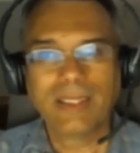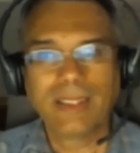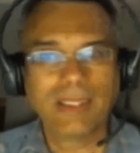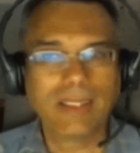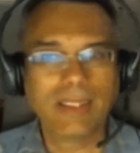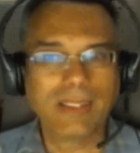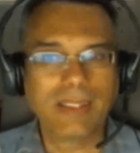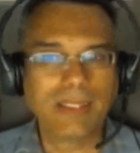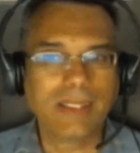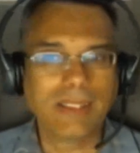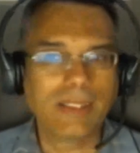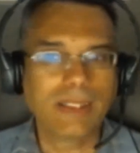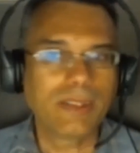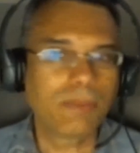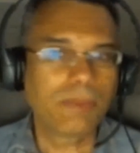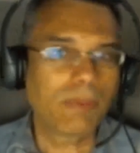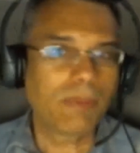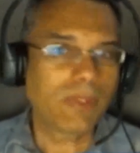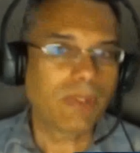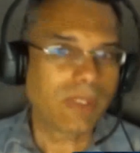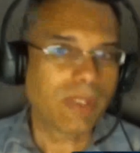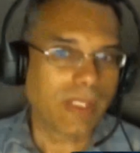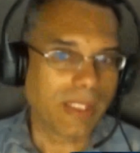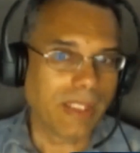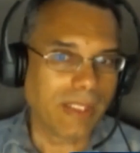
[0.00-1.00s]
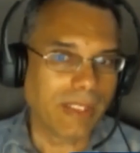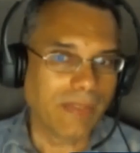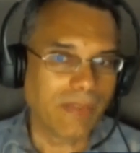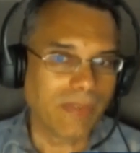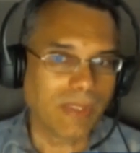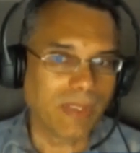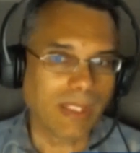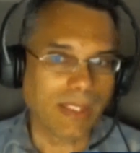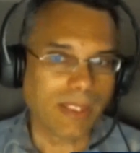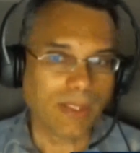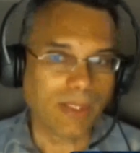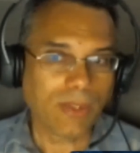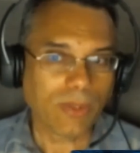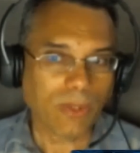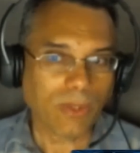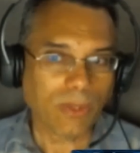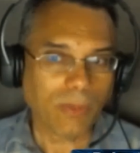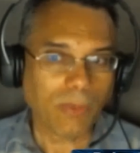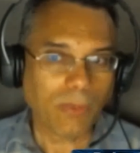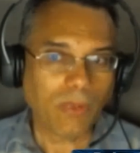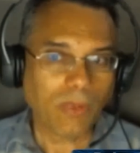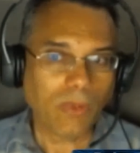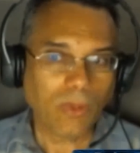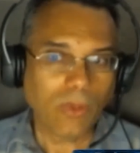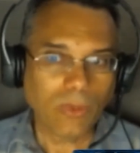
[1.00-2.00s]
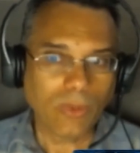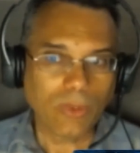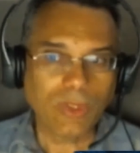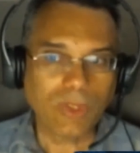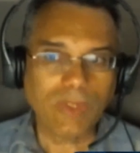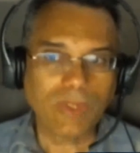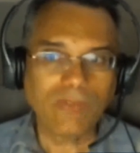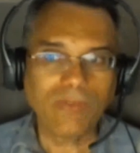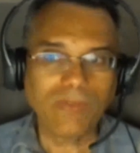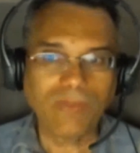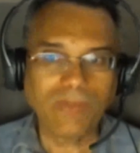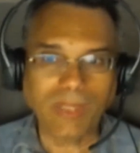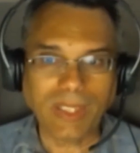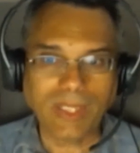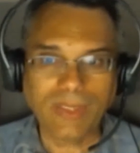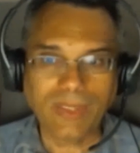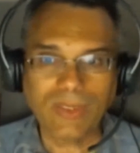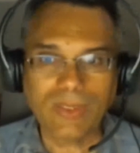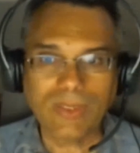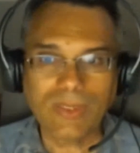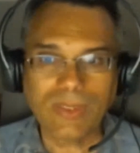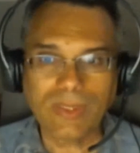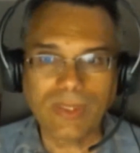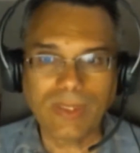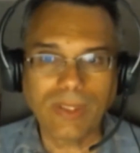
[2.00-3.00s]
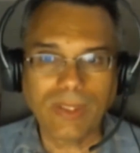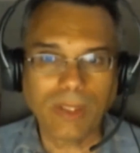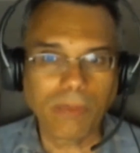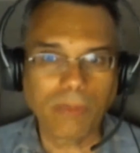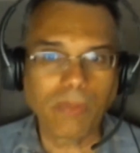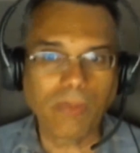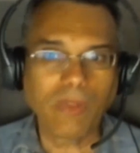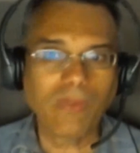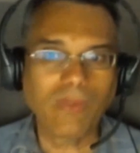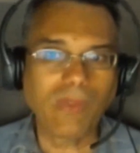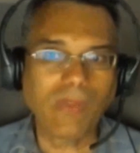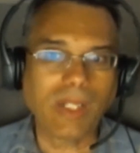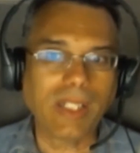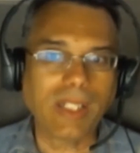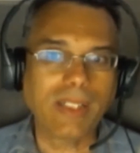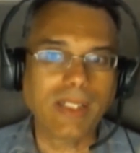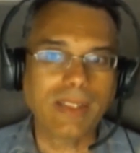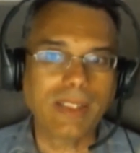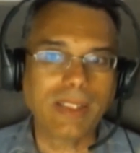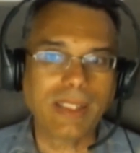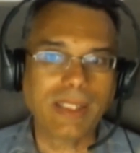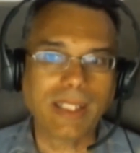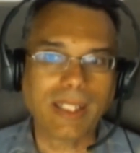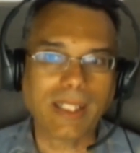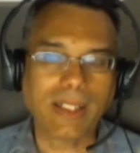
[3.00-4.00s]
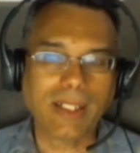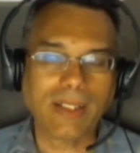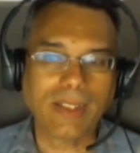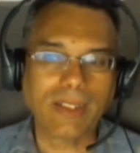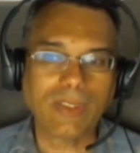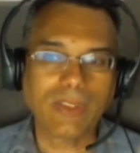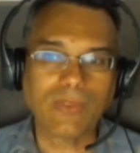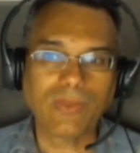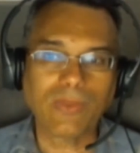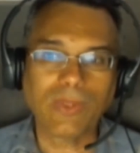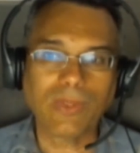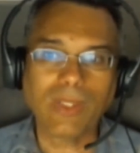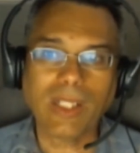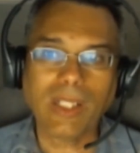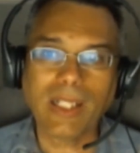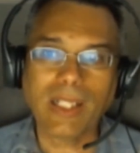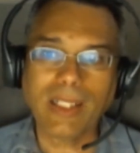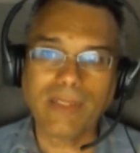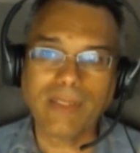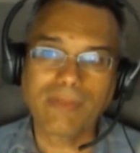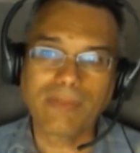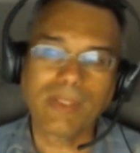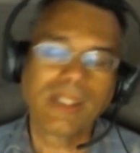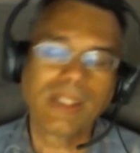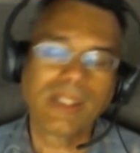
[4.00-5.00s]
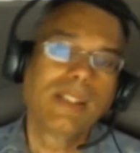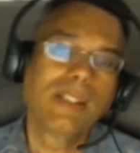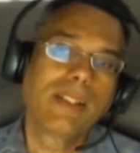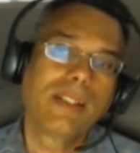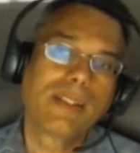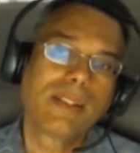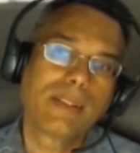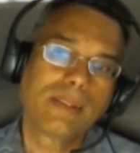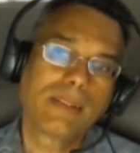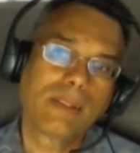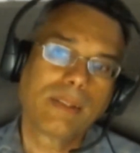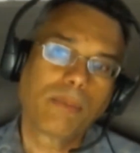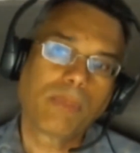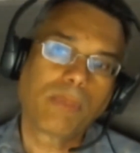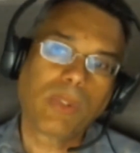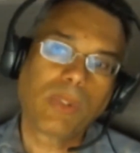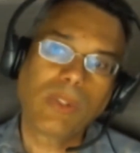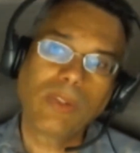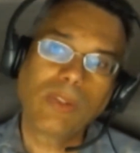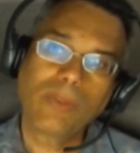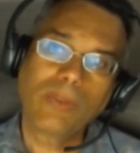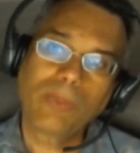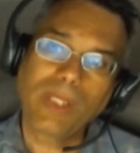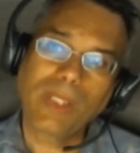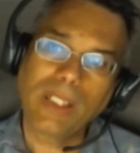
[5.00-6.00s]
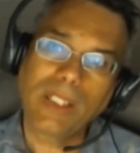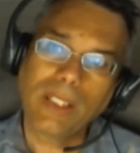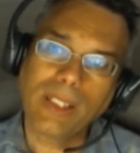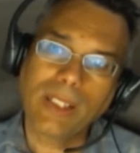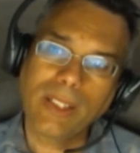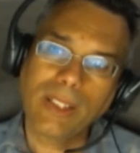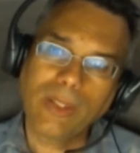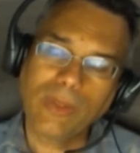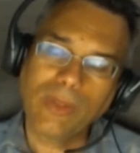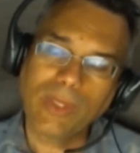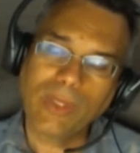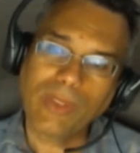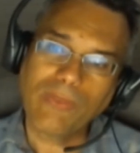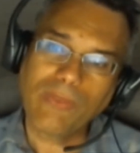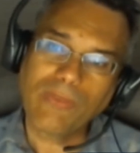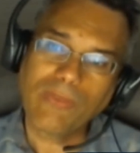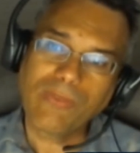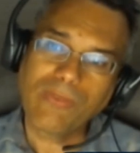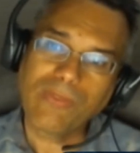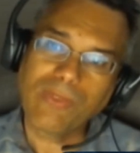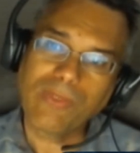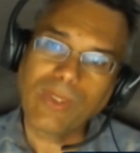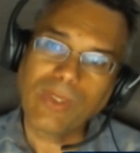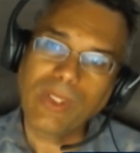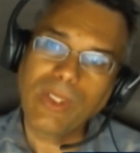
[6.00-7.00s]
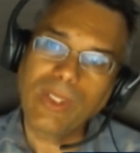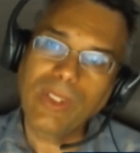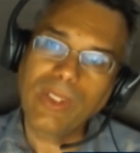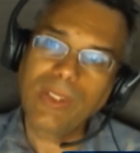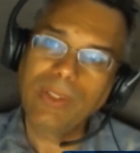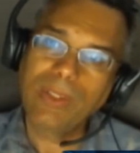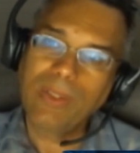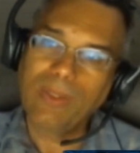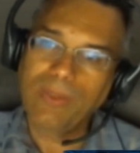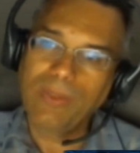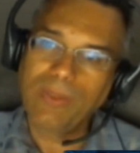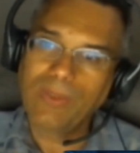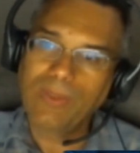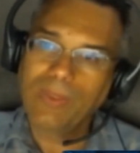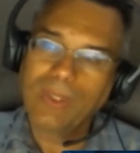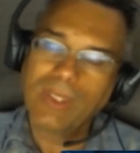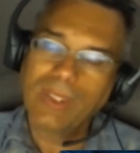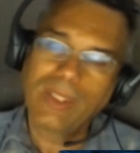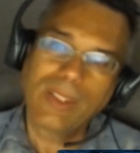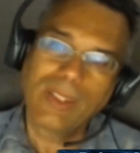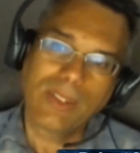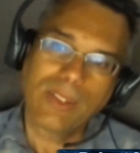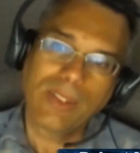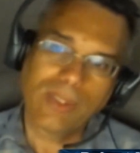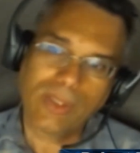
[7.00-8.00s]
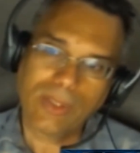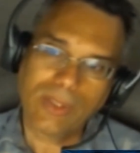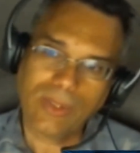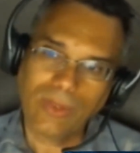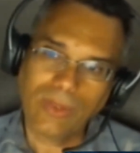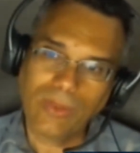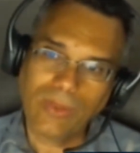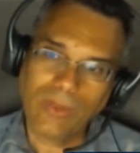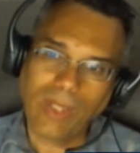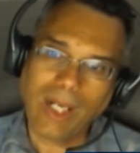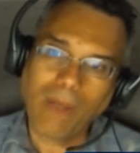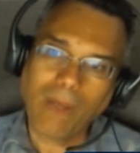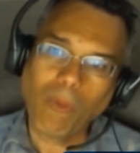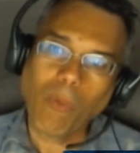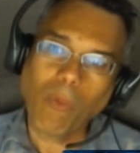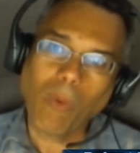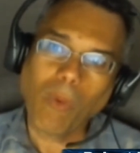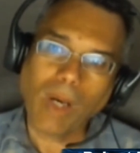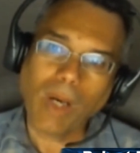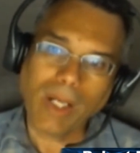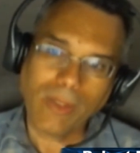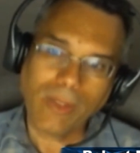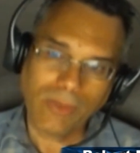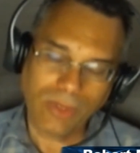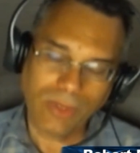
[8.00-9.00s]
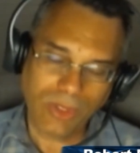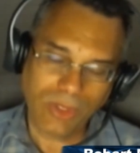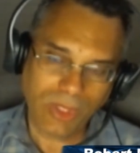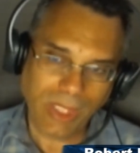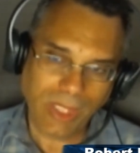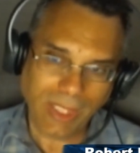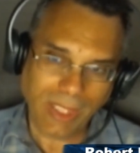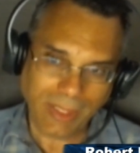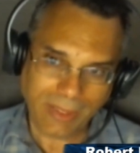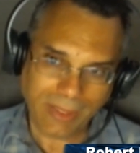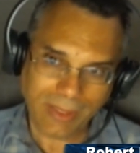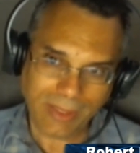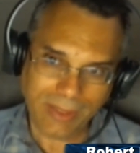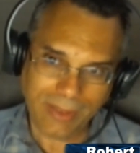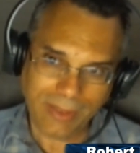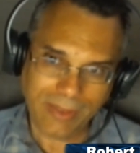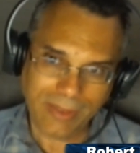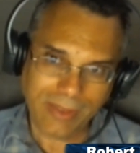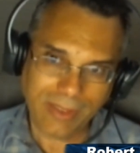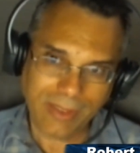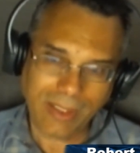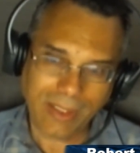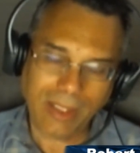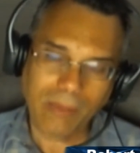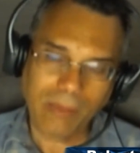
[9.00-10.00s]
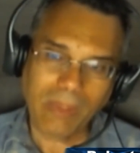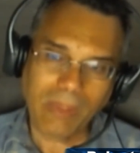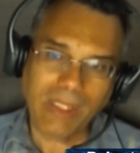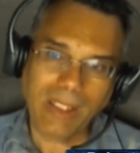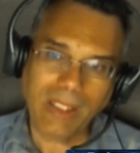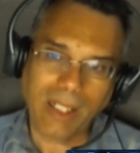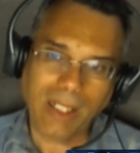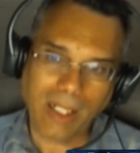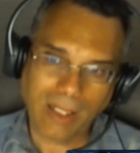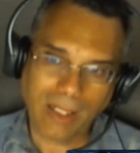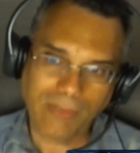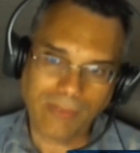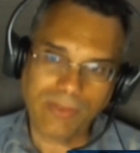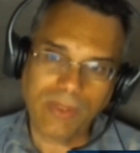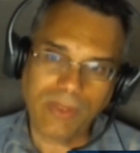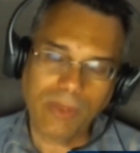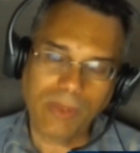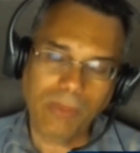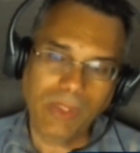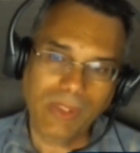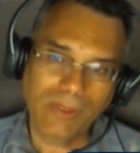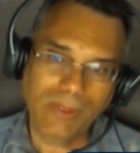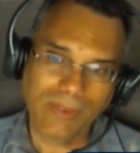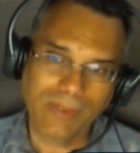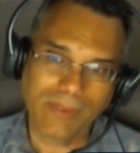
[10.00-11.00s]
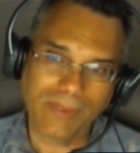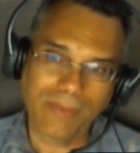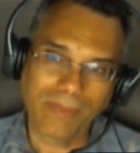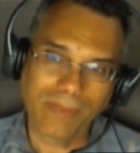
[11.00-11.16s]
It is believed that thermal ocean vents are providing the catalyst for life. The probe literally flew through a water jet coming off the moon,